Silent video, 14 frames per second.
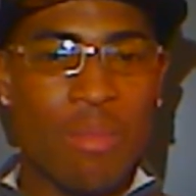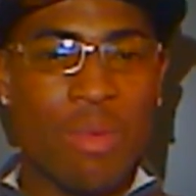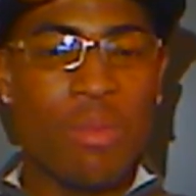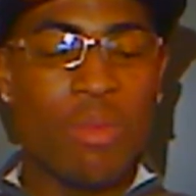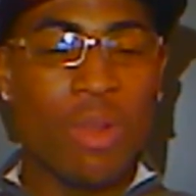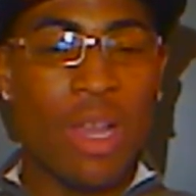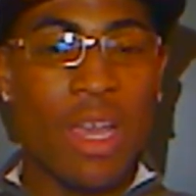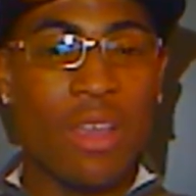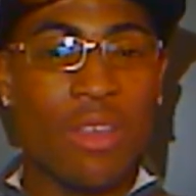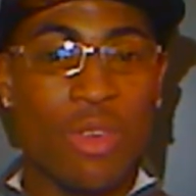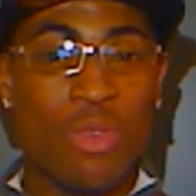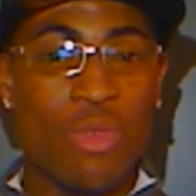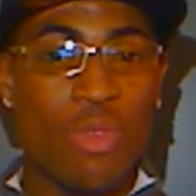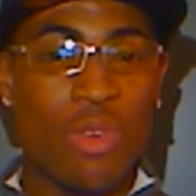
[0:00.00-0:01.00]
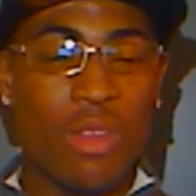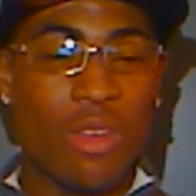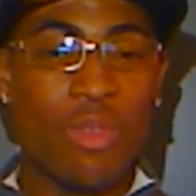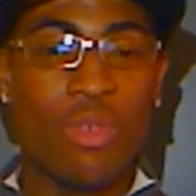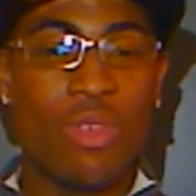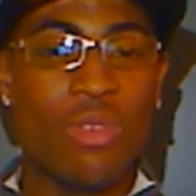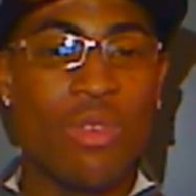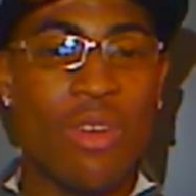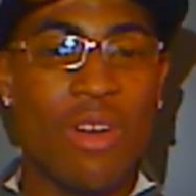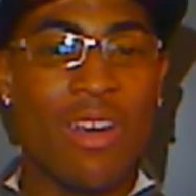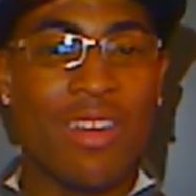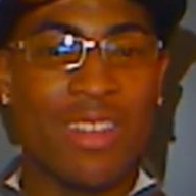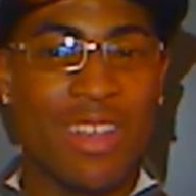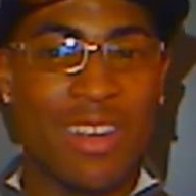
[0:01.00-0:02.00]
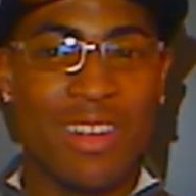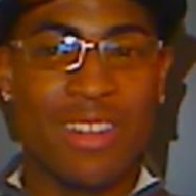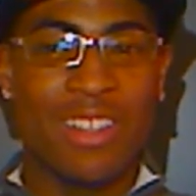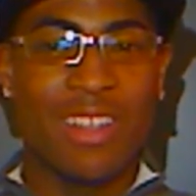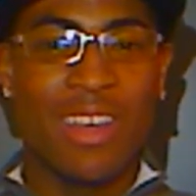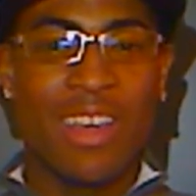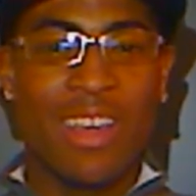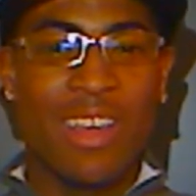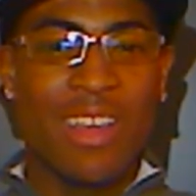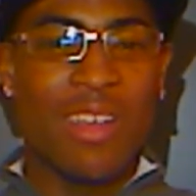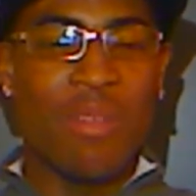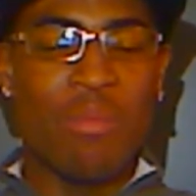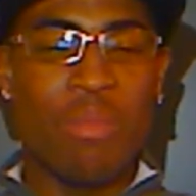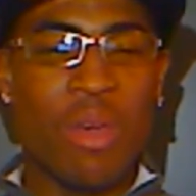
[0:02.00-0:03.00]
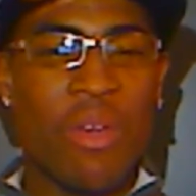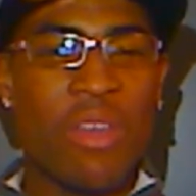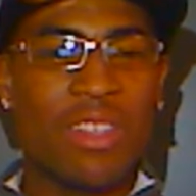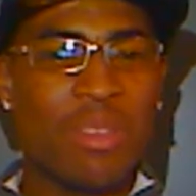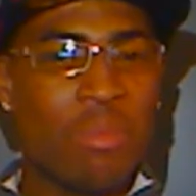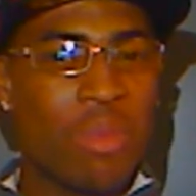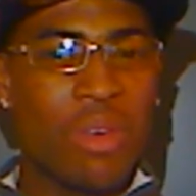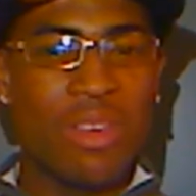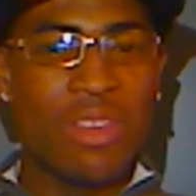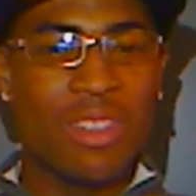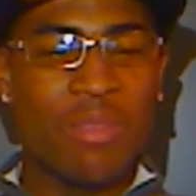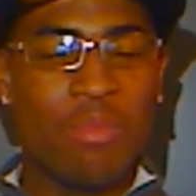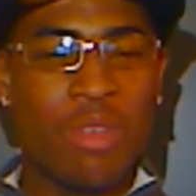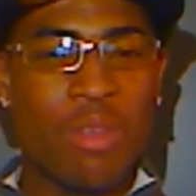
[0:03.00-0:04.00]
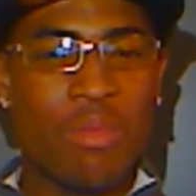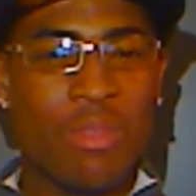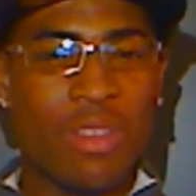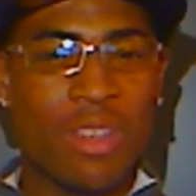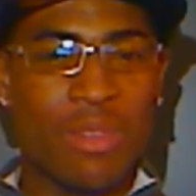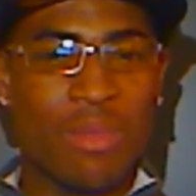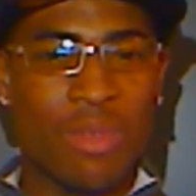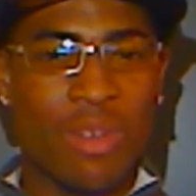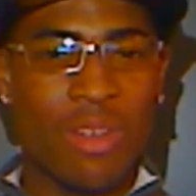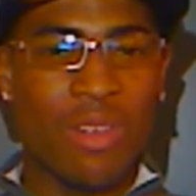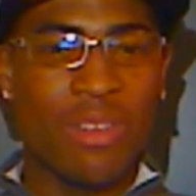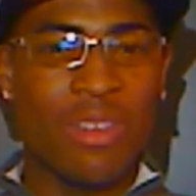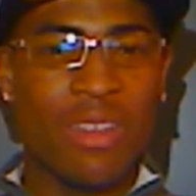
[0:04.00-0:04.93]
People like you and who you are. There's billions and billions of people in this world.